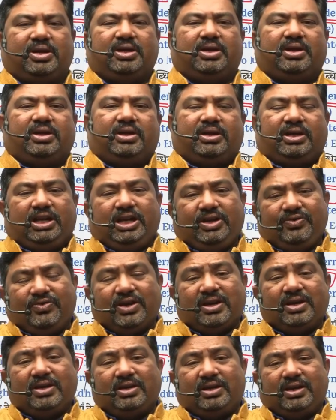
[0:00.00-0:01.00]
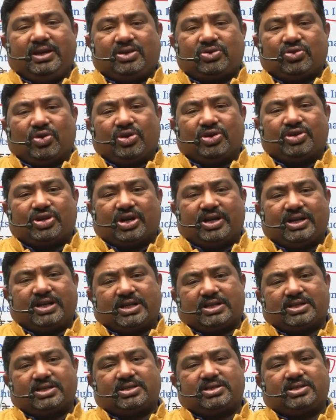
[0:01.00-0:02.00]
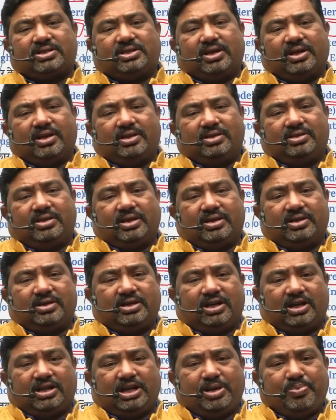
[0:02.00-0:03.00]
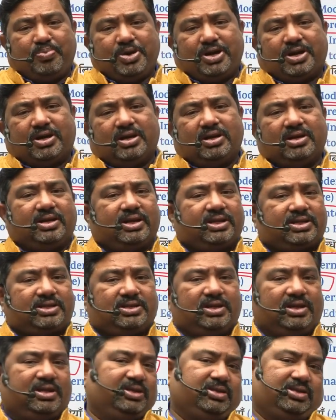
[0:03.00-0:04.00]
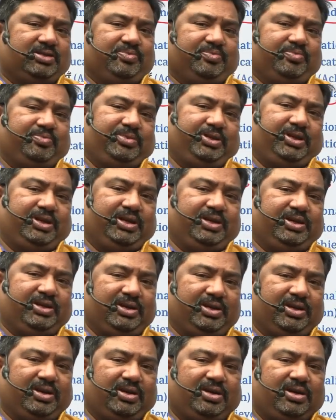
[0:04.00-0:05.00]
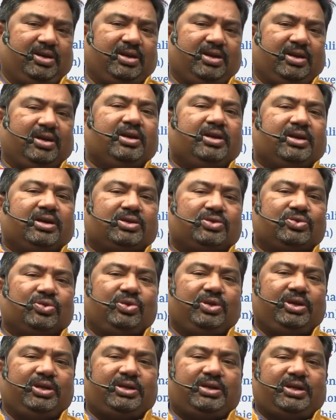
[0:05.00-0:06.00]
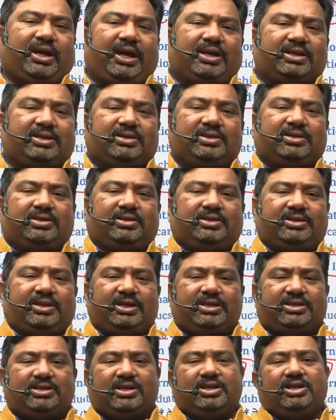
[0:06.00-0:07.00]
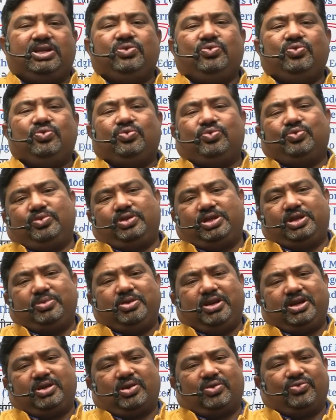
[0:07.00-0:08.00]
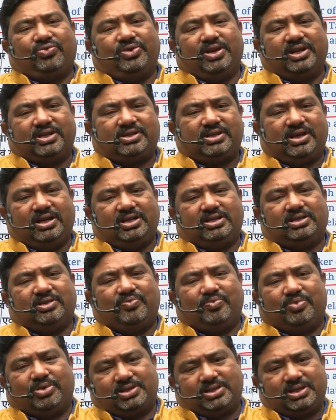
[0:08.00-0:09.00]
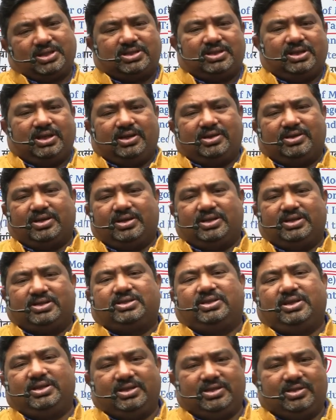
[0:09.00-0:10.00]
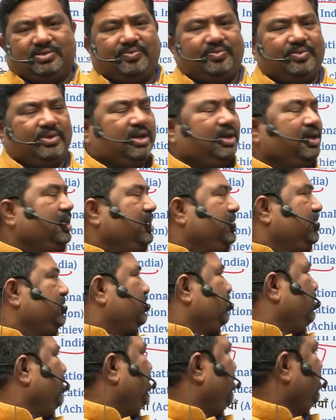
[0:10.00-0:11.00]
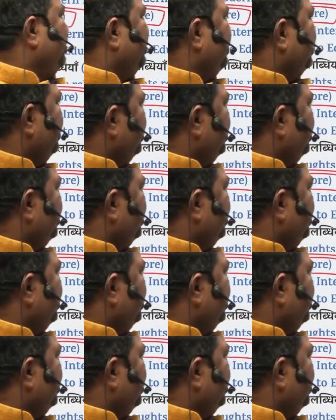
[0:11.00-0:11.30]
Even it contradicts the typical nationalism in India. So it has raised a new debate of nationalism versus internationalism. So you